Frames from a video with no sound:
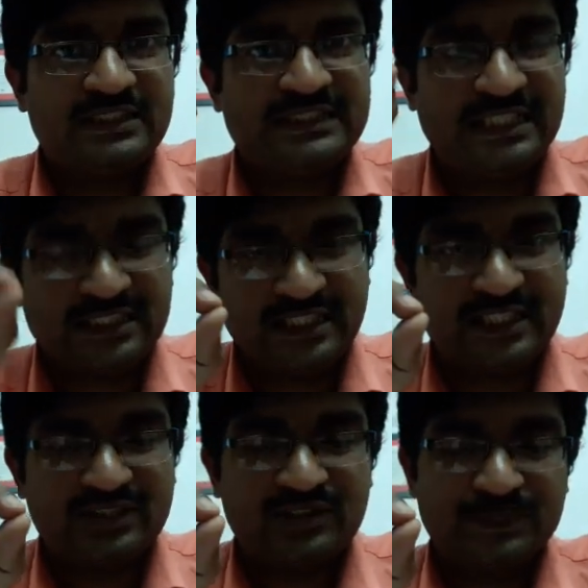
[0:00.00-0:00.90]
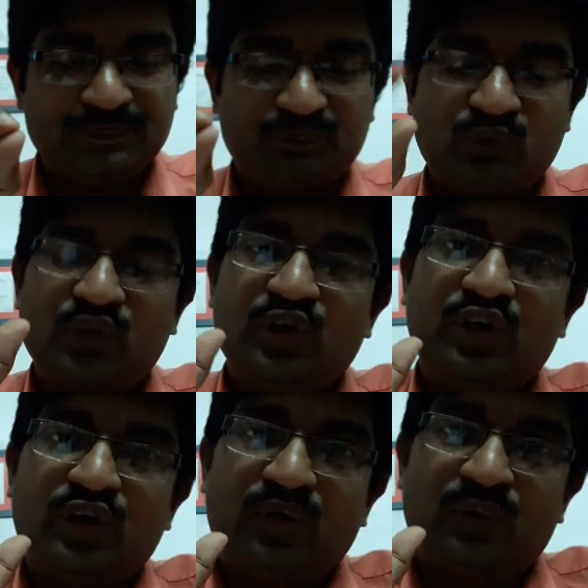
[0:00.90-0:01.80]
Such a case,
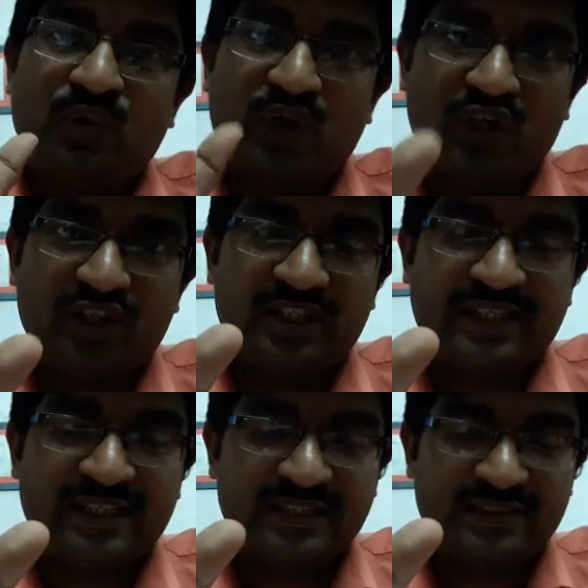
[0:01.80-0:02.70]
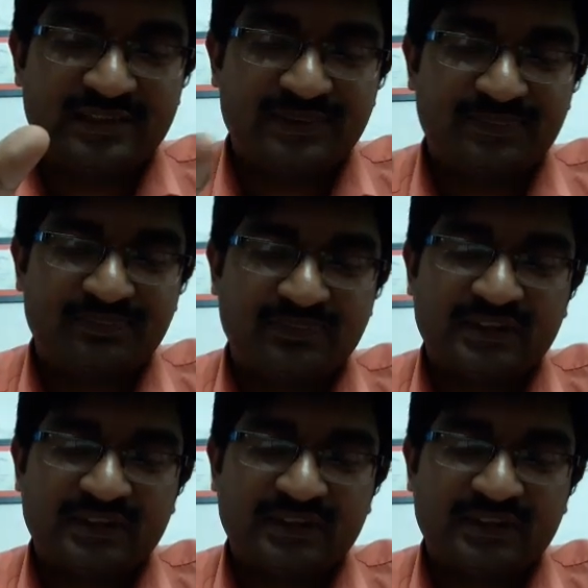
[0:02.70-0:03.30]
what are the triggers?